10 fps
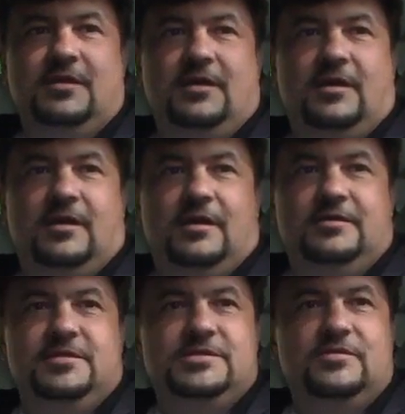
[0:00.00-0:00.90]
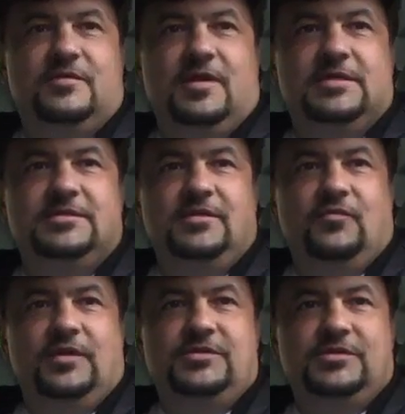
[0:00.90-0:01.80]
There is no cracks in the
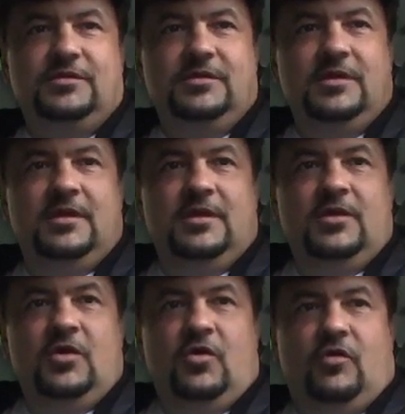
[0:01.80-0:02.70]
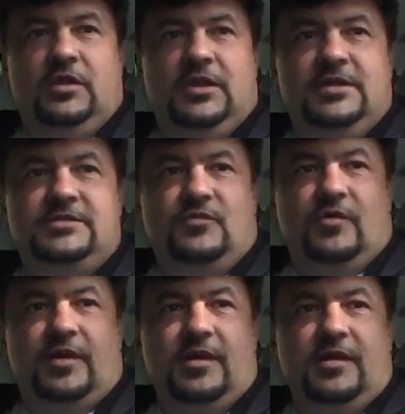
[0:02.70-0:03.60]
windshield. All lights are
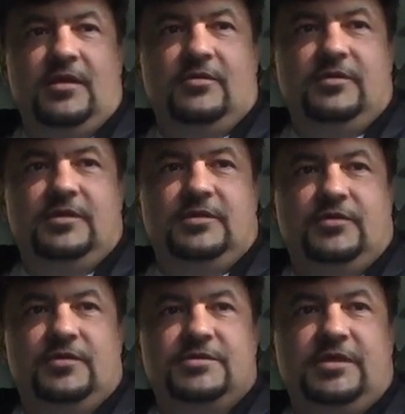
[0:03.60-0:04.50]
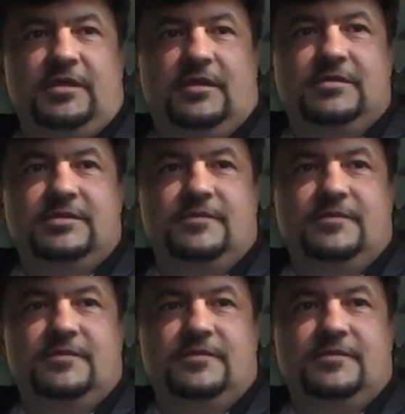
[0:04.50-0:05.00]
working, including the turn signals.